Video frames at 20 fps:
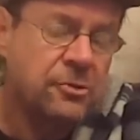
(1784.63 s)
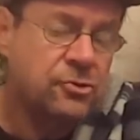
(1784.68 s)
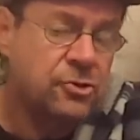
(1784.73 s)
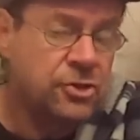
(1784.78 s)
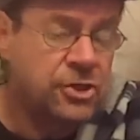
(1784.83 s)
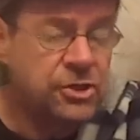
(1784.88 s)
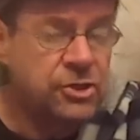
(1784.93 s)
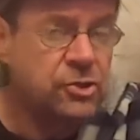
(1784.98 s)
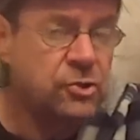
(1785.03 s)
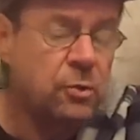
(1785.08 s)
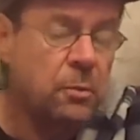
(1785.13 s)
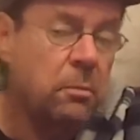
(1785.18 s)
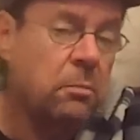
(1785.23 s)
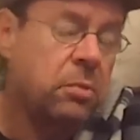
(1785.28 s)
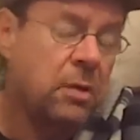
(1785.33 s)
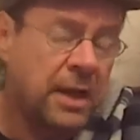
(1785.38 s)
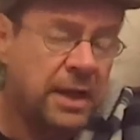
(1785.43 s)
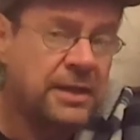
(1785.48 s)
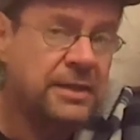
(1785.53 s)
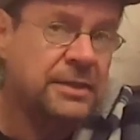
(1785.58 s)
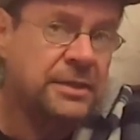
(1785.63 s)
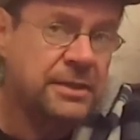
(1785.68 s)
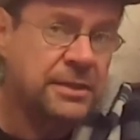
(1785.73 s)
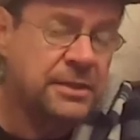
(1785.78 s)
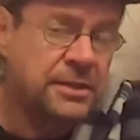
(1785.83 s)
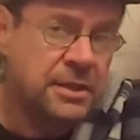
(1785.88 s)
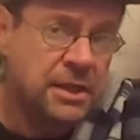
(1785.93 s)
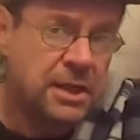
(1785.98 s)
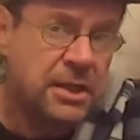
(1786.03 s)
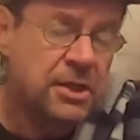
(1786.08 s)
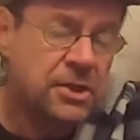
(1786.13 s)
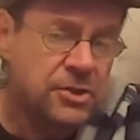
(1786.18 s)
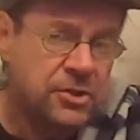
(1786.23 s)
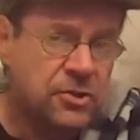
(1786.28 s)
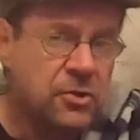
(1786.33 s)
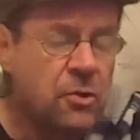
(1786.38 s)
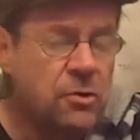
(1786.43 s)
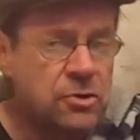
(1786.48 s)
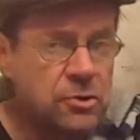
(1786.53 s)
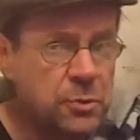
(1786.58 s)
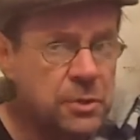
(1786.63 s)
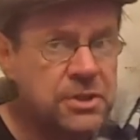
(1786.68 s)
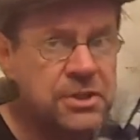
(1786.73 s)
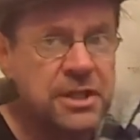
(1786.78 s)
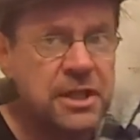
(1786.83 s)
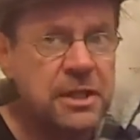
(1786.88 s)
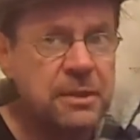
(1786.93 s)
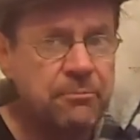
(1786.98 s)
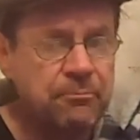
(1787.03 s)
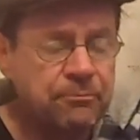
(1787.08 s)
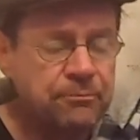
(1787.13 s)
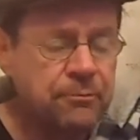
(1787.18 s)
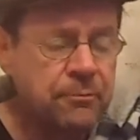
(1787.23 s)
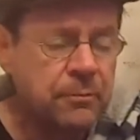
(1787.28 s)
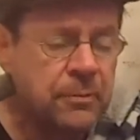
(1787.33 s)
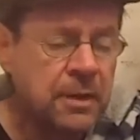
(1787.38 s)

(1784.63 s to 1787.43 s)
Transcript: traditional blended Scotch whisky